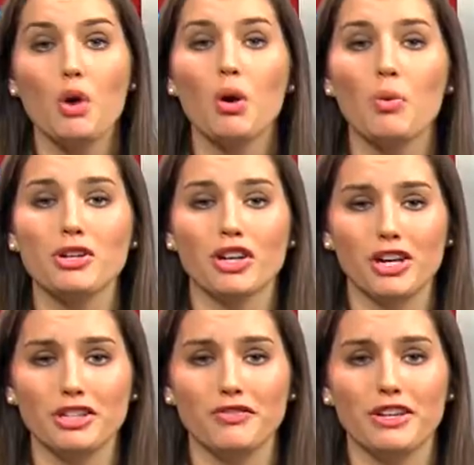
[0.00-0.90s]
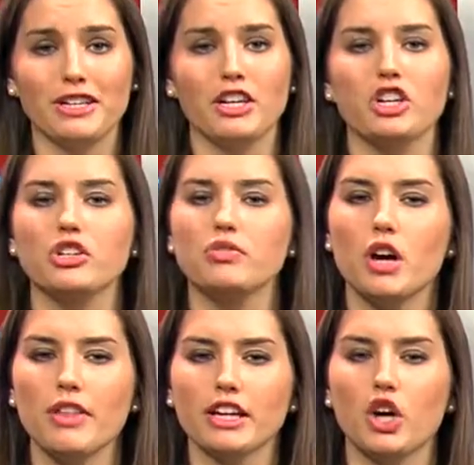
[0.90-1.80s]
Well, when you're undefeated, you
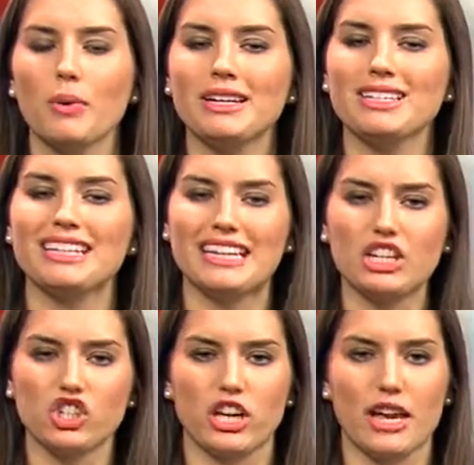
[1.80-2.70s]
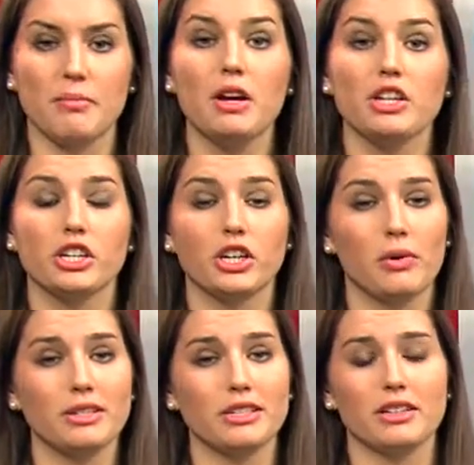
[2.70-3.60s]
know that going into each game, you're
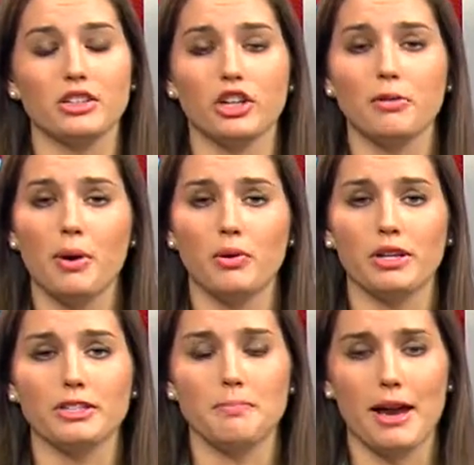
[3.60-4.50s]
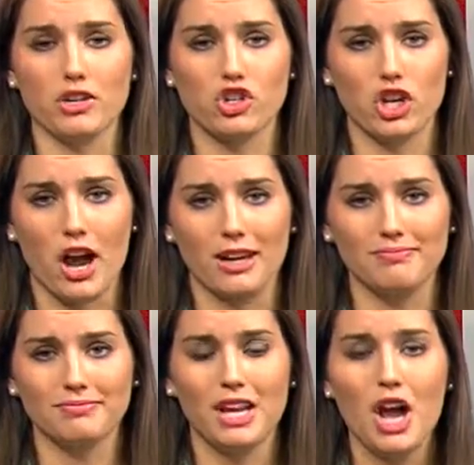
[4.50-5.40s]
going to get your opponent's best shot.
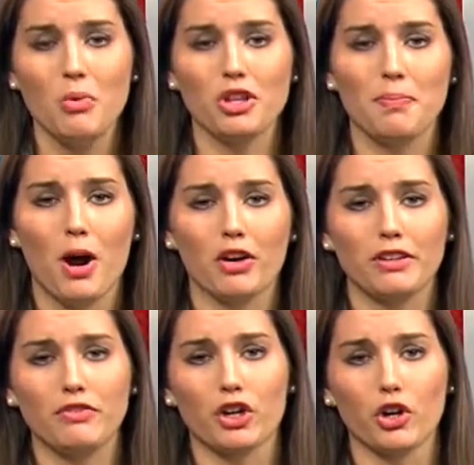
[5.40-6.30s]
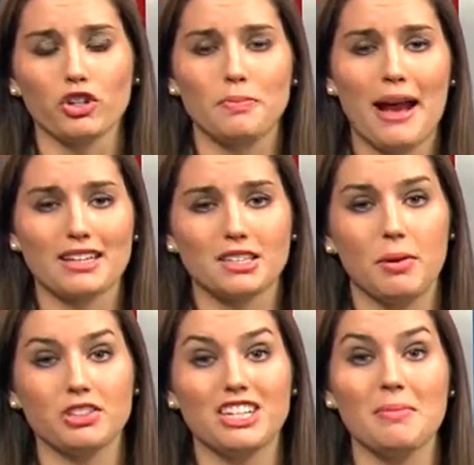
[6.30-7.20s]
Well, the Barr-Reeve girls
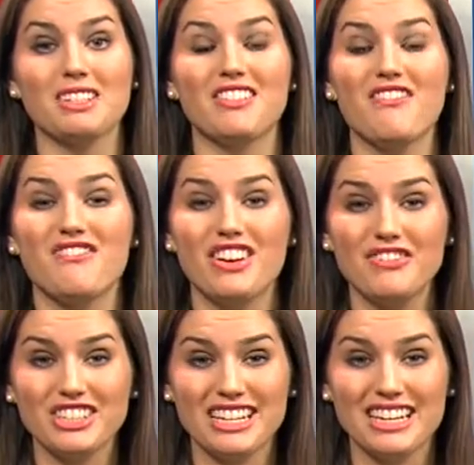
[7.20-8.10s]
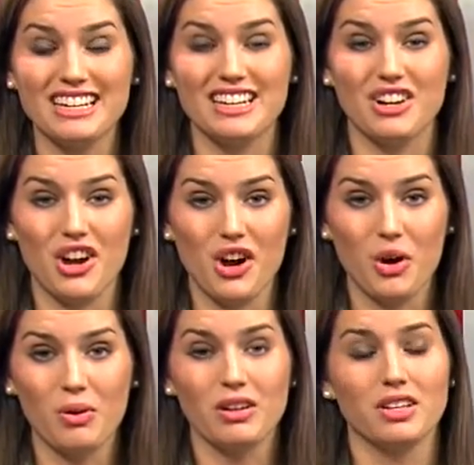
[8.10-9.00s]
basketball team is 15 and
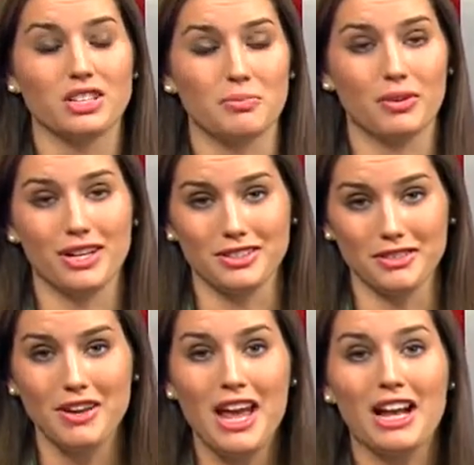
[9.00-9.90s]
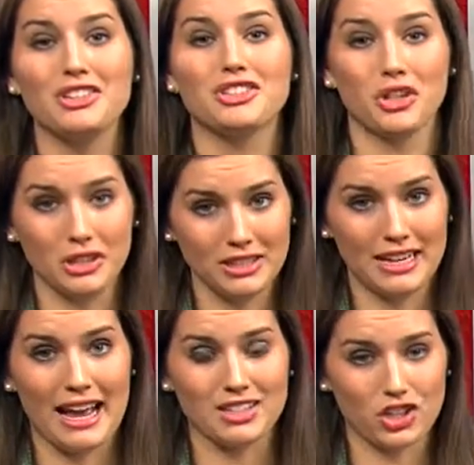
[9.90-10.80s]
0. That's impressive. And
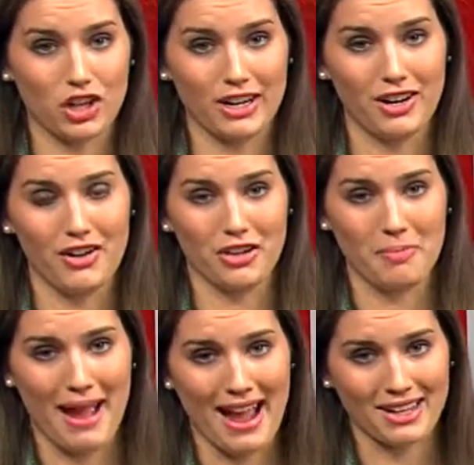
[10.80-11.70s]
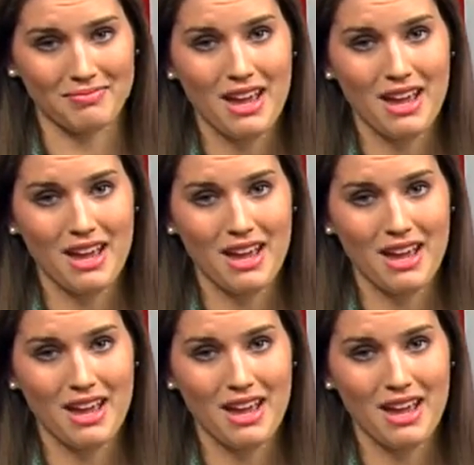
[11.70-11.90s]
certainly has a target on their back.